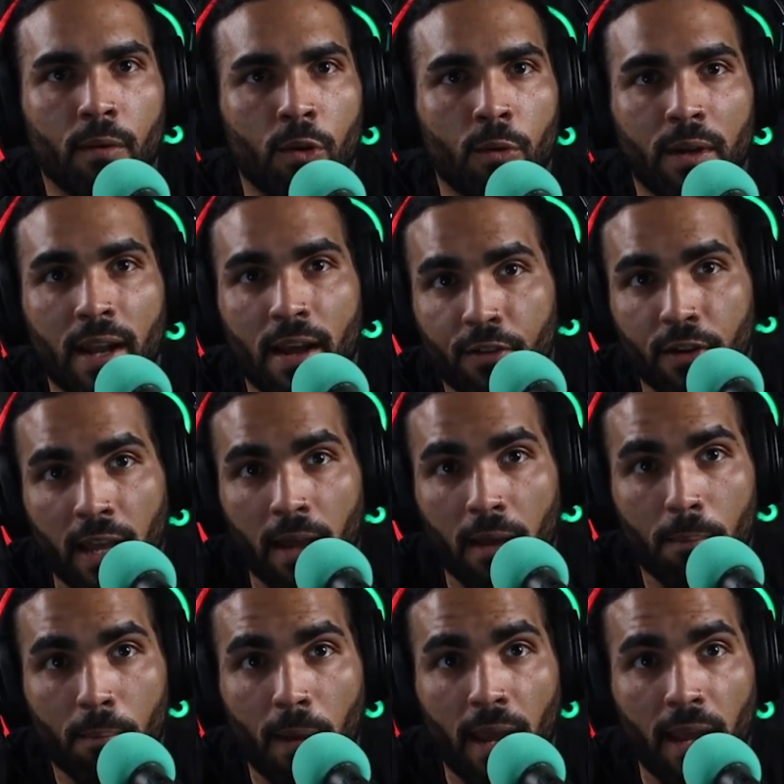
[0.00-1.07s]
would never get
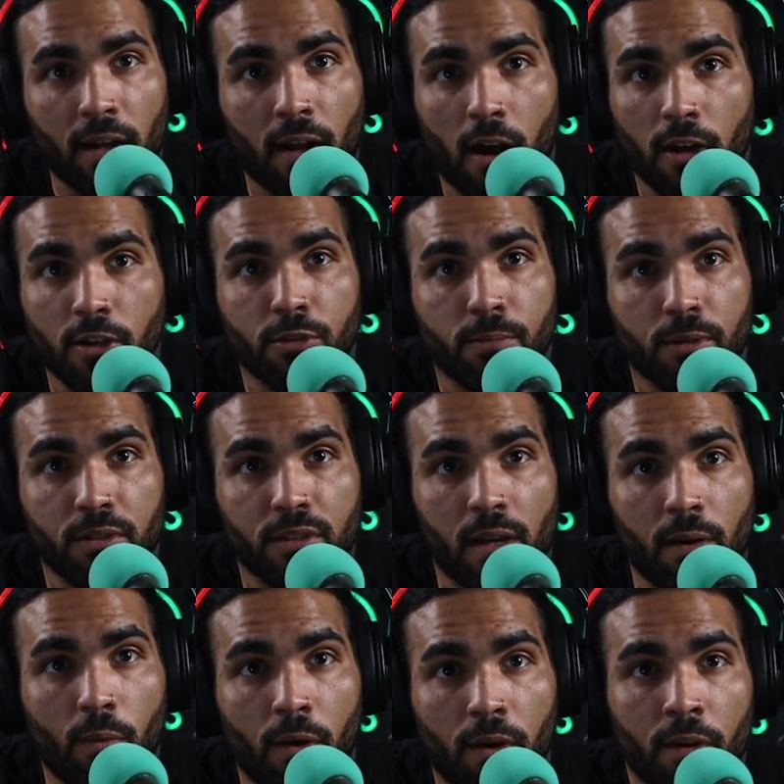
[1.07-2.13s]
paid
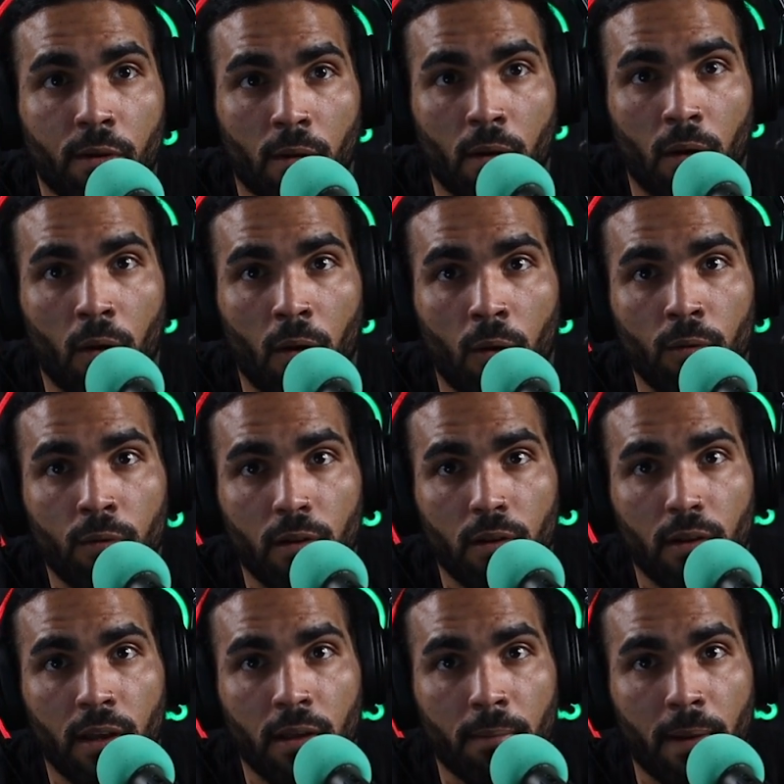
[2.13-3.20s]
100% what you were owed
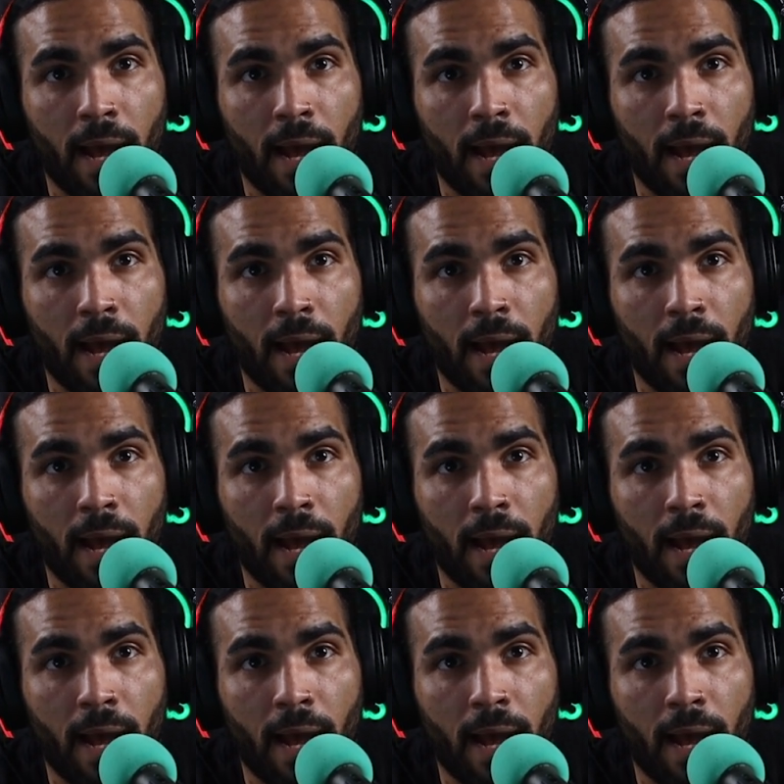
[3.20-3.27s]
in back